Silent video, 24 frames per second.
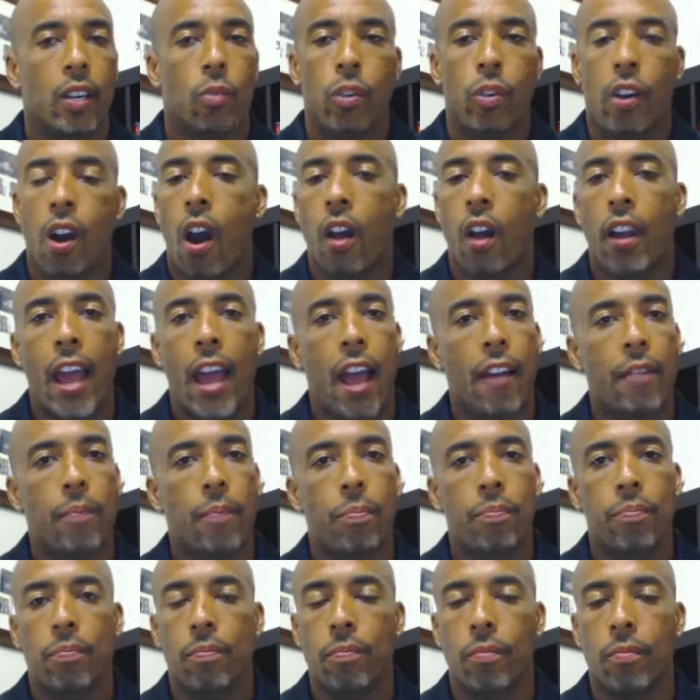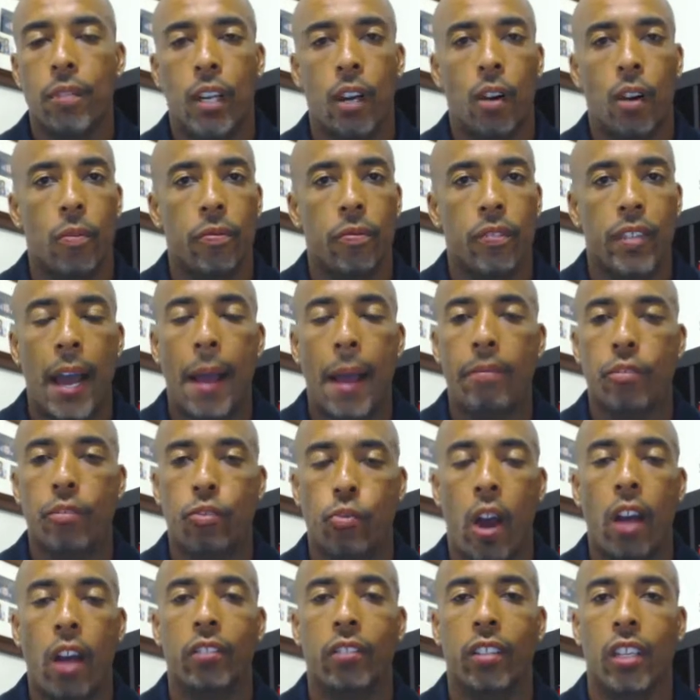We all have you know times
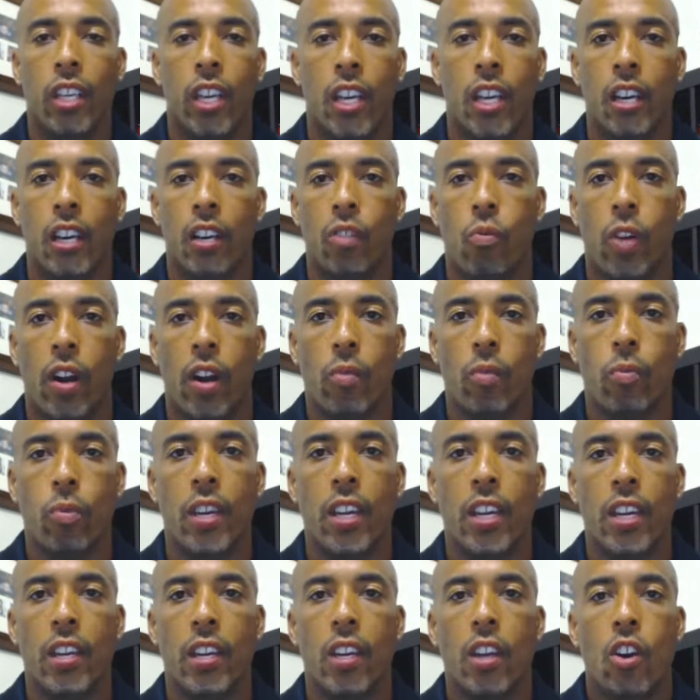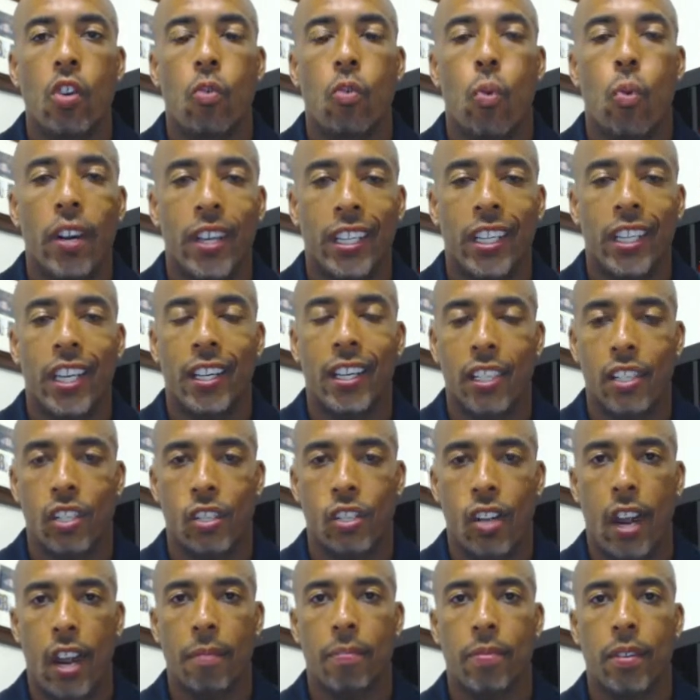throughout the year where we want to get in
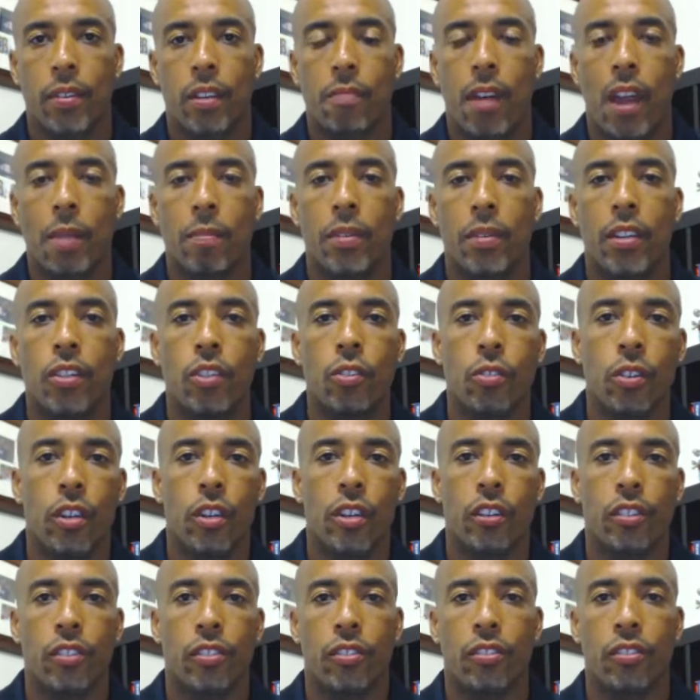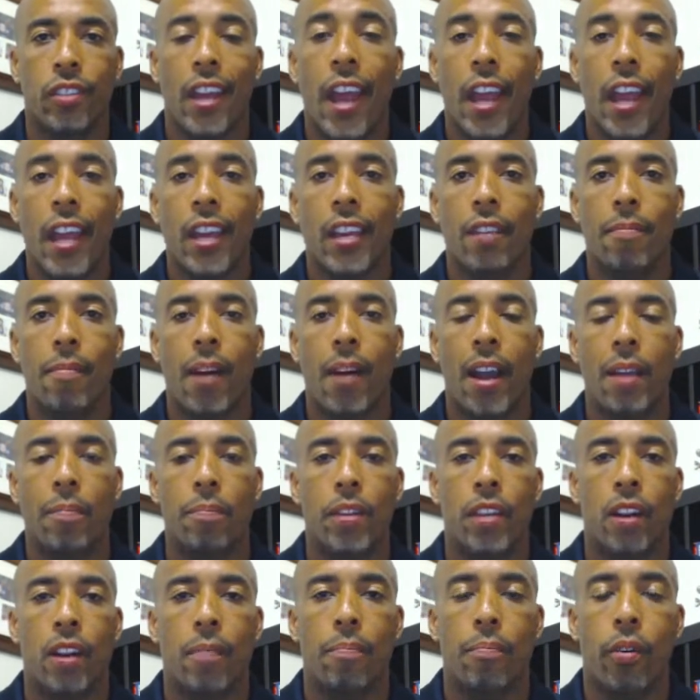shape it might be new year's day it might
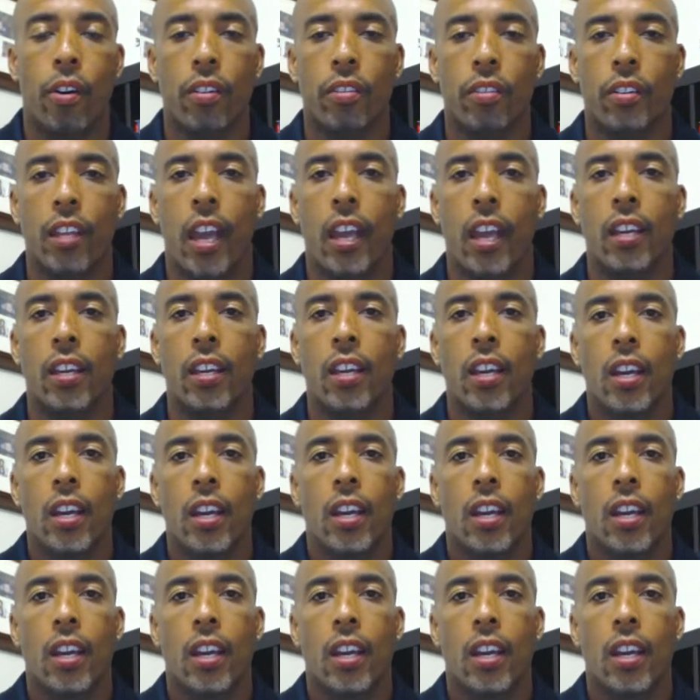be a birthday